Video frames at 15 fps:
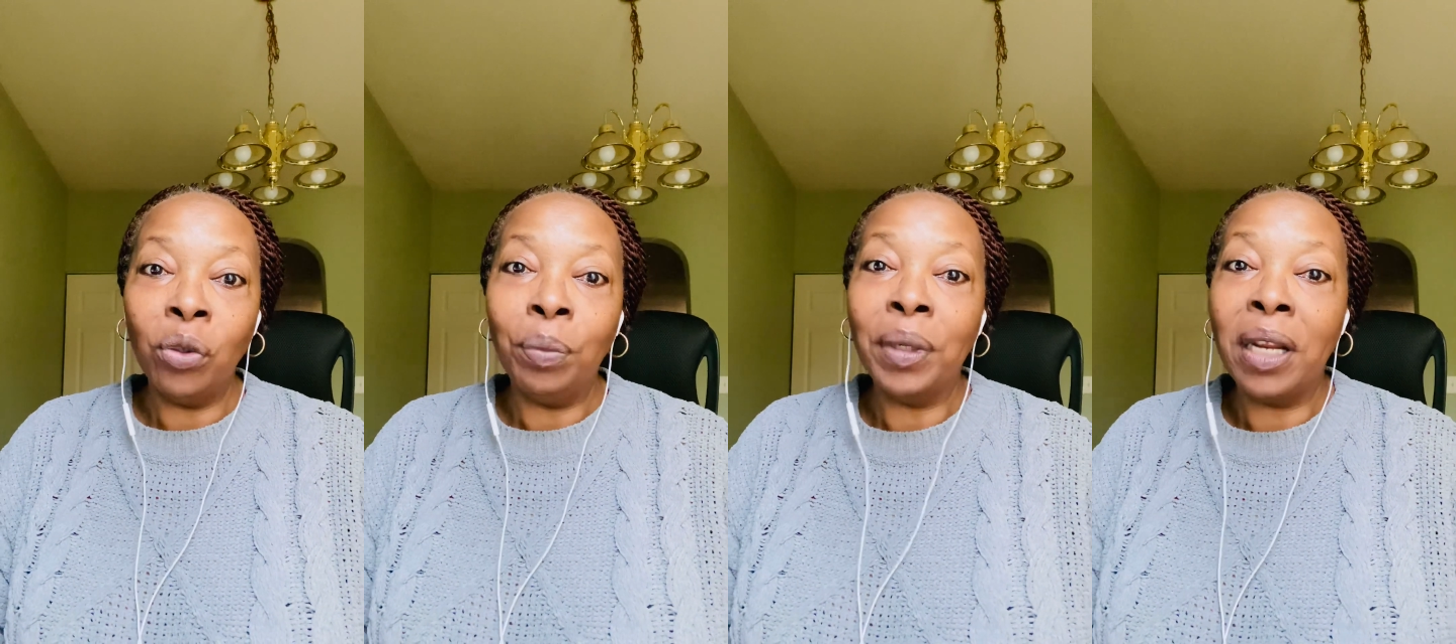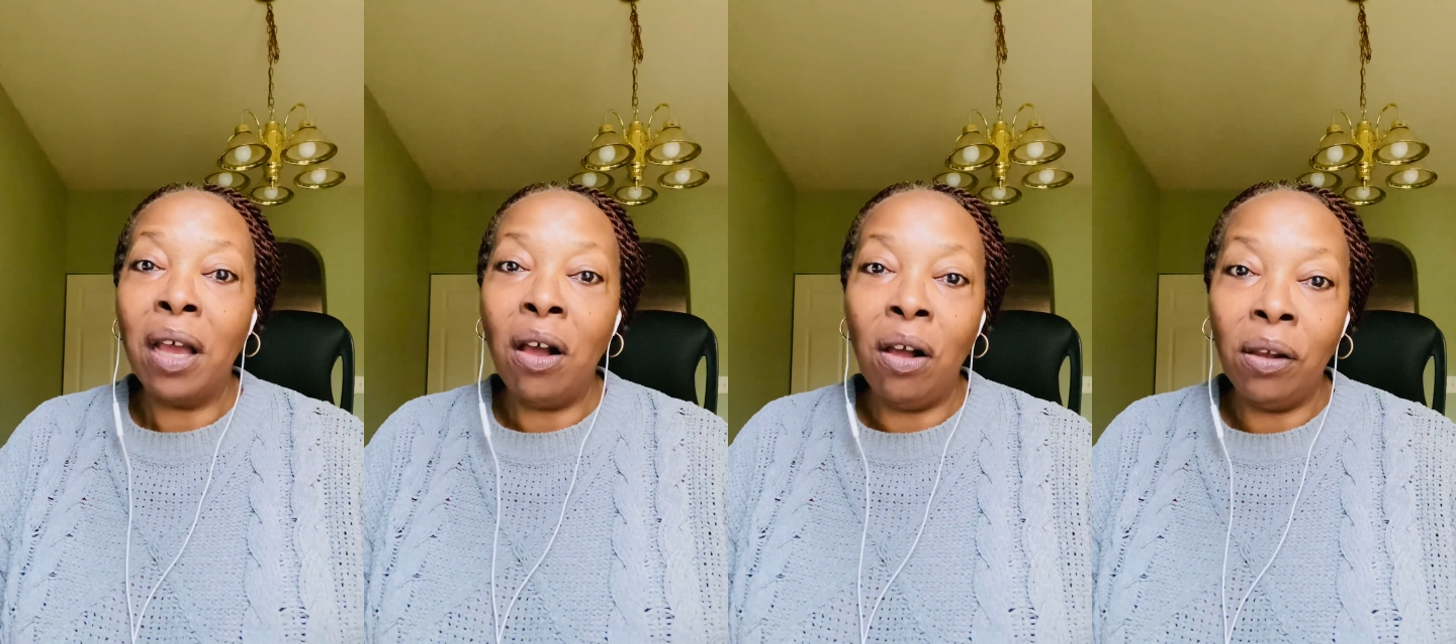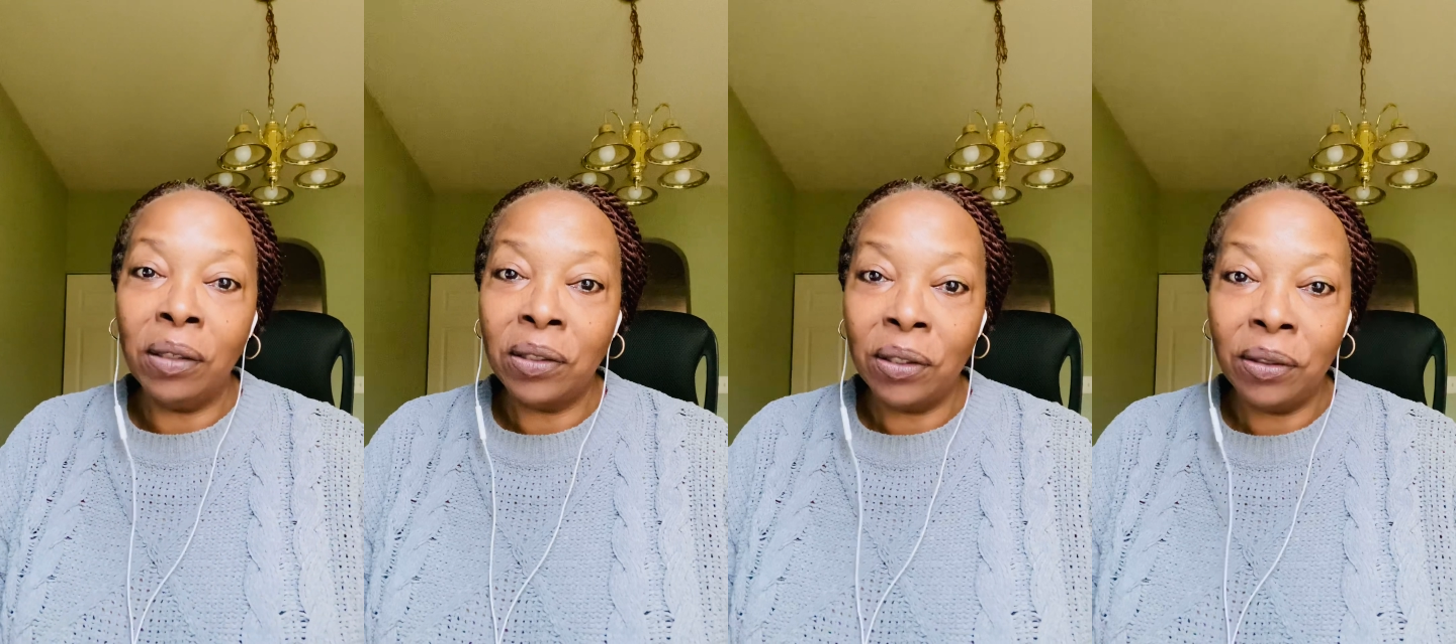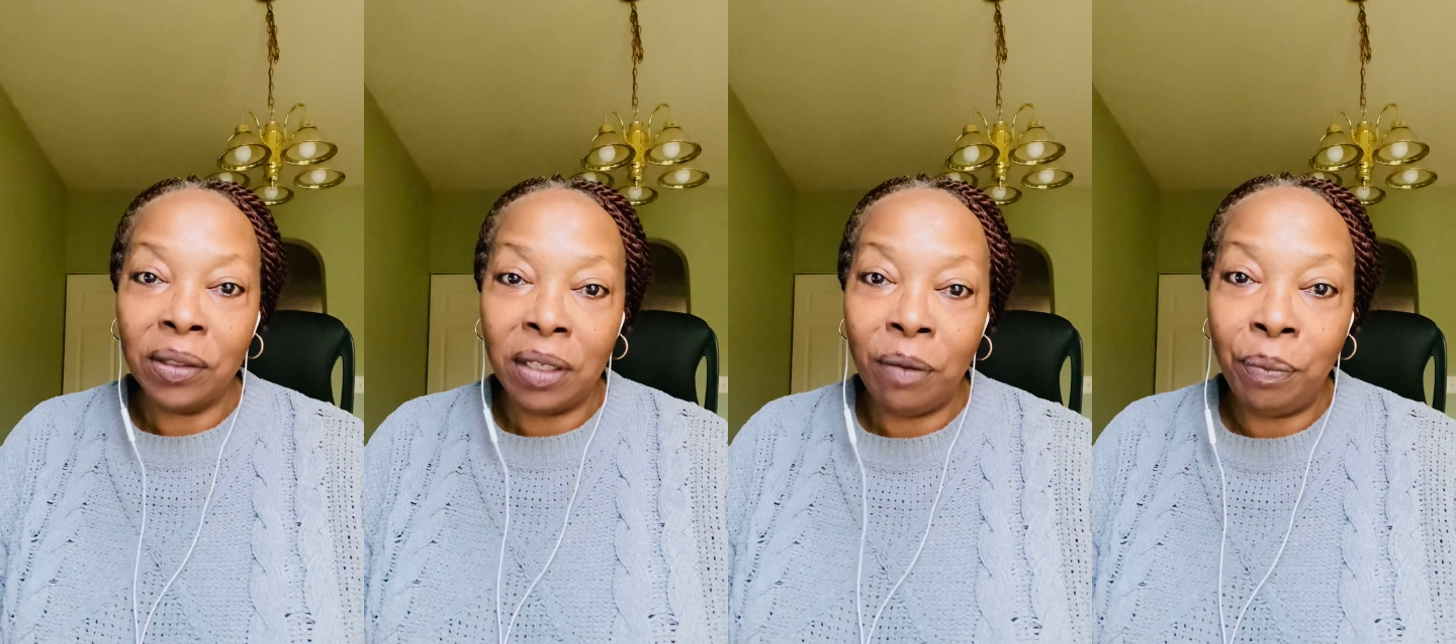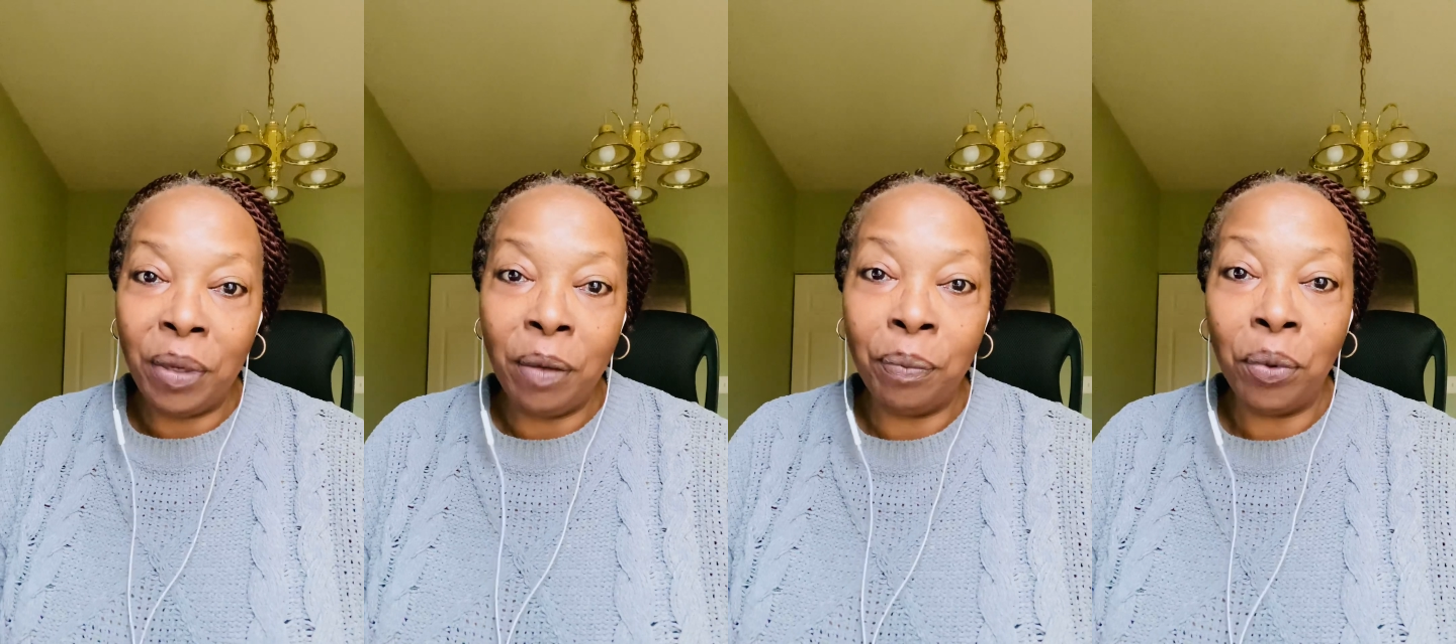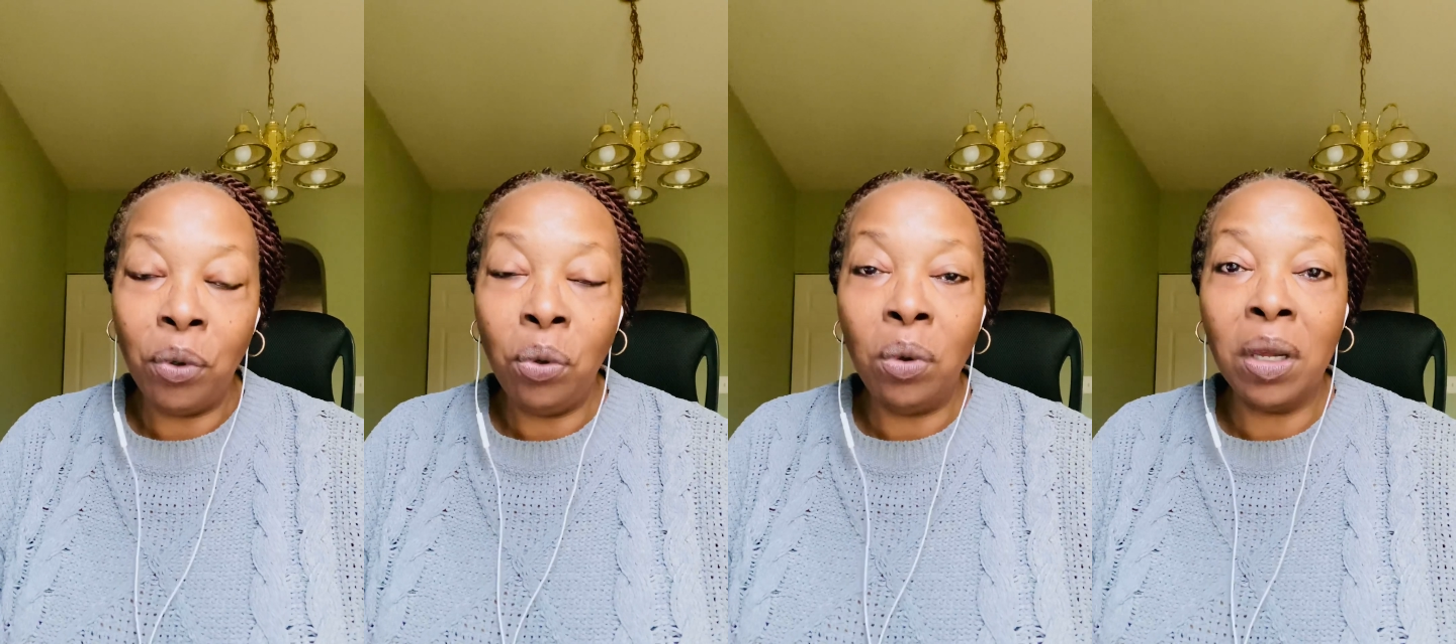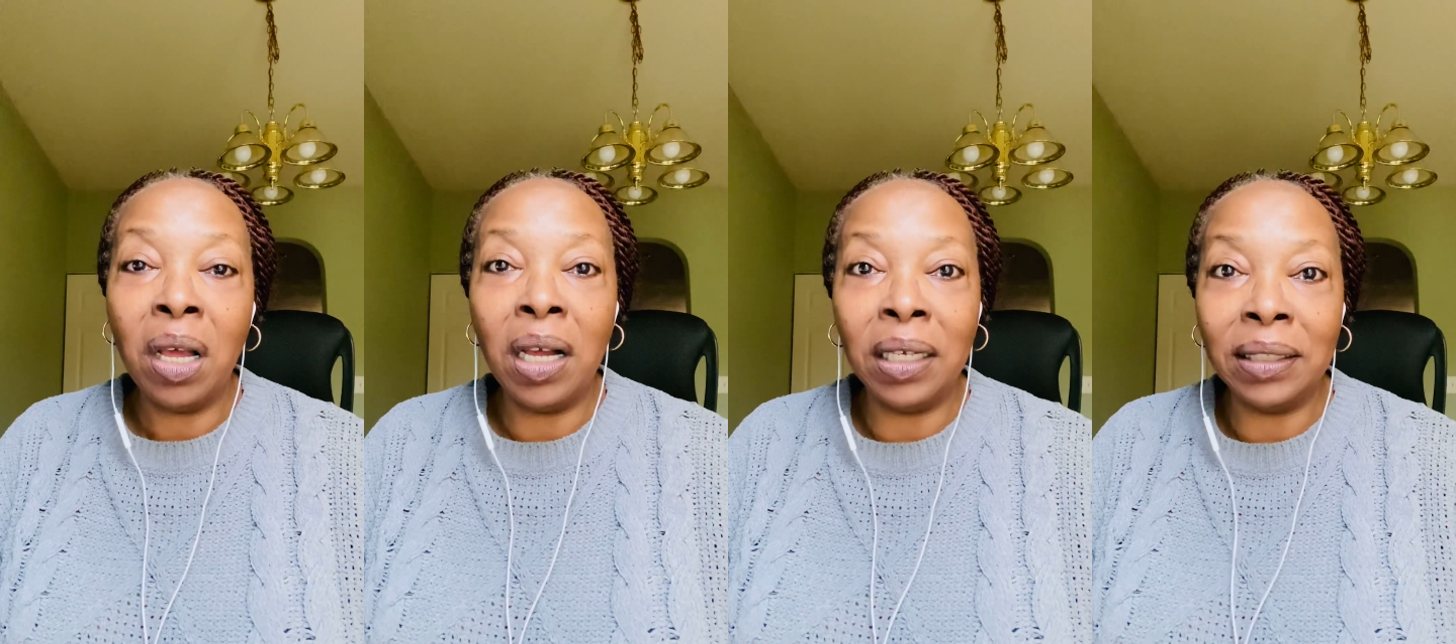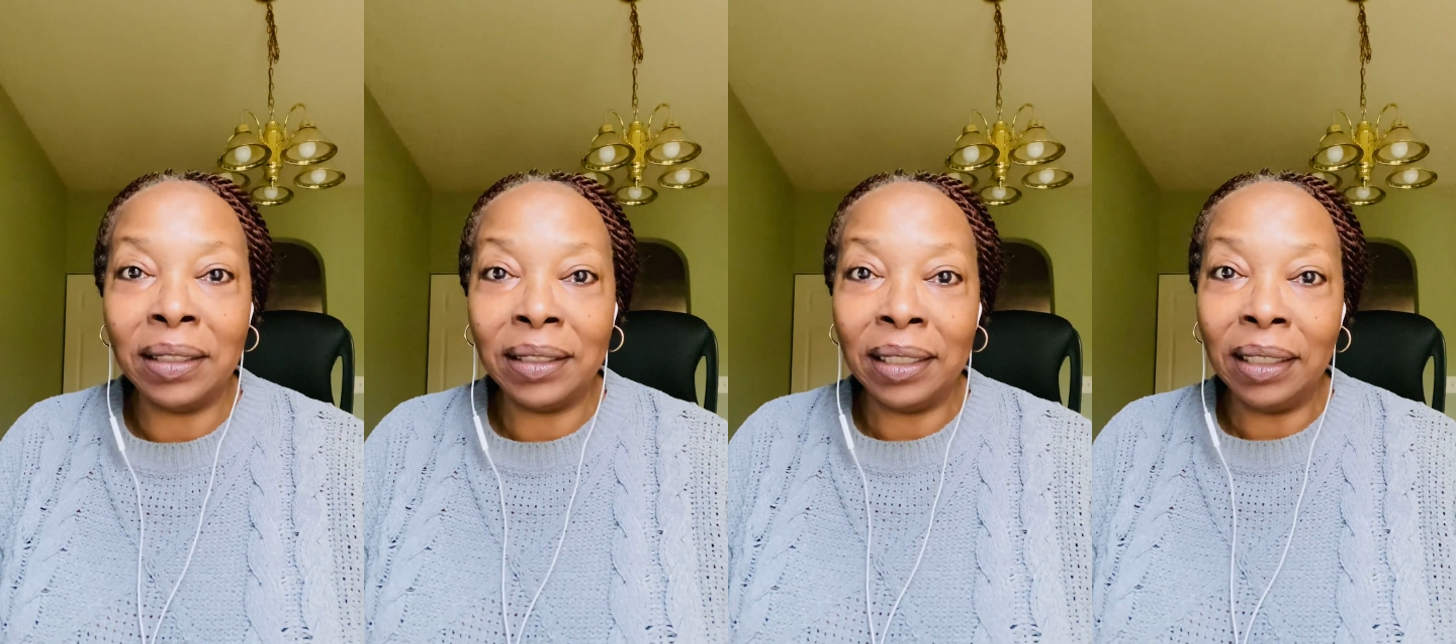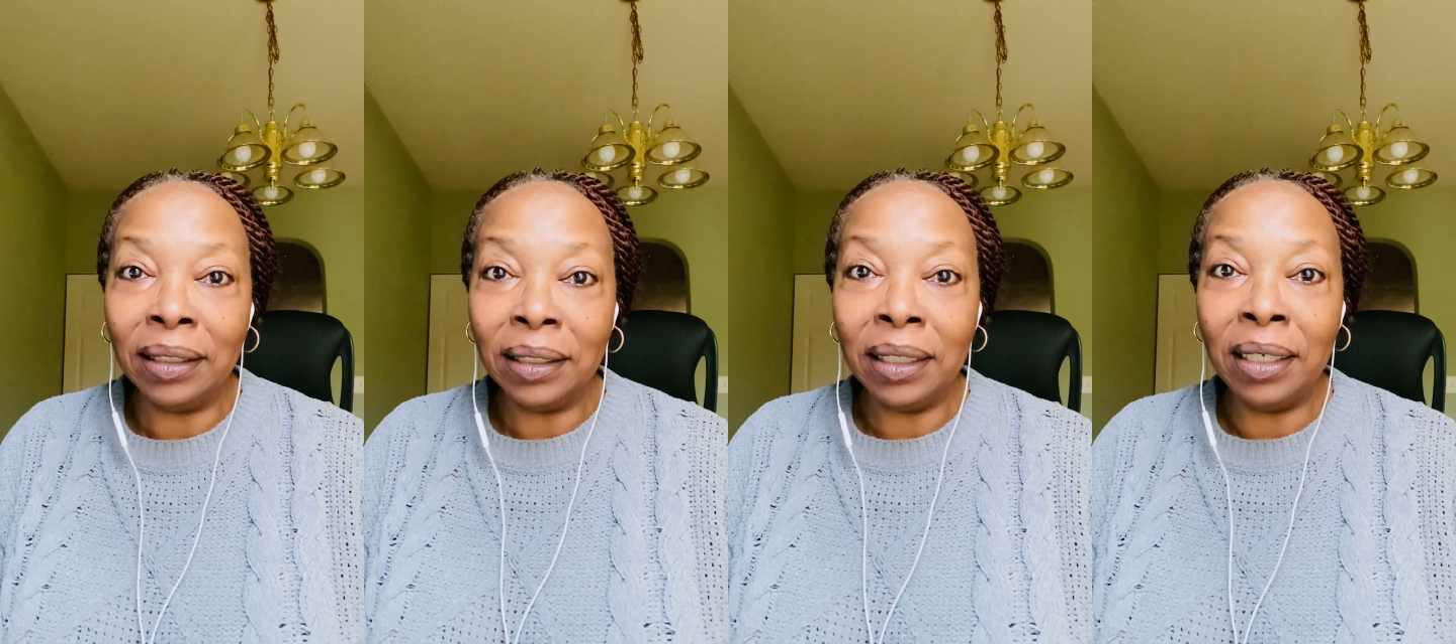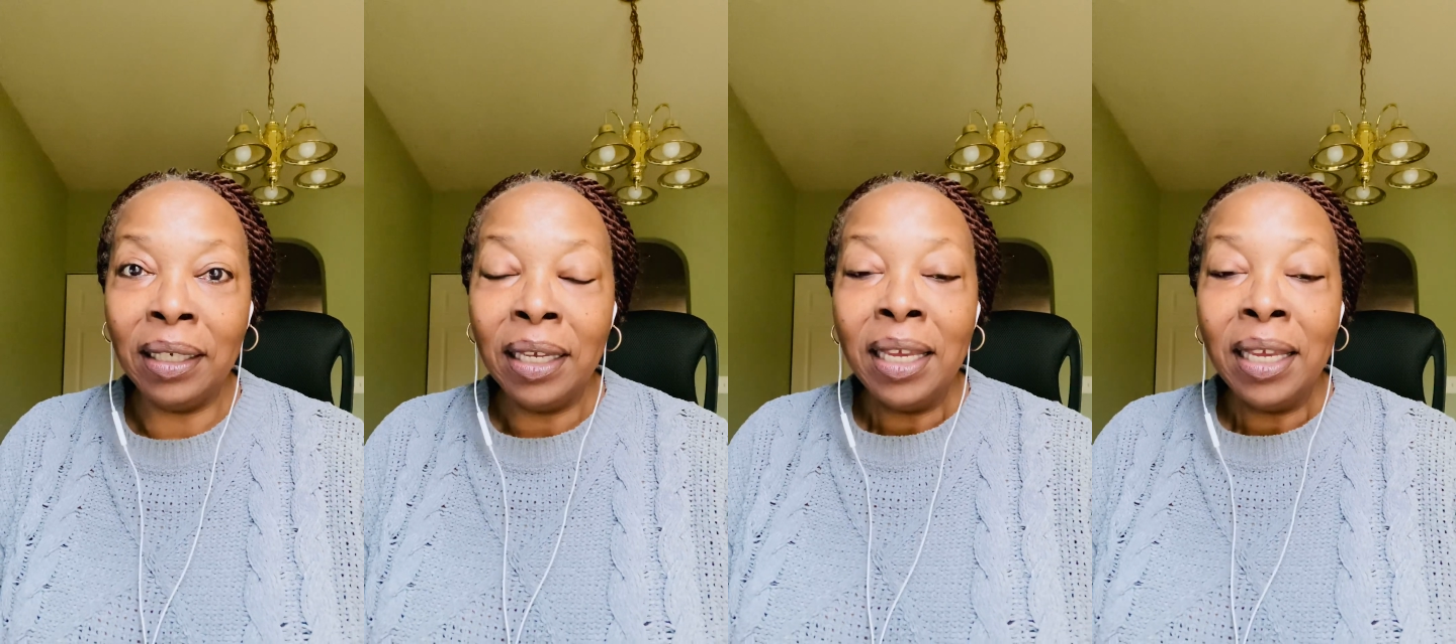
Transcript: but I also see people who constantly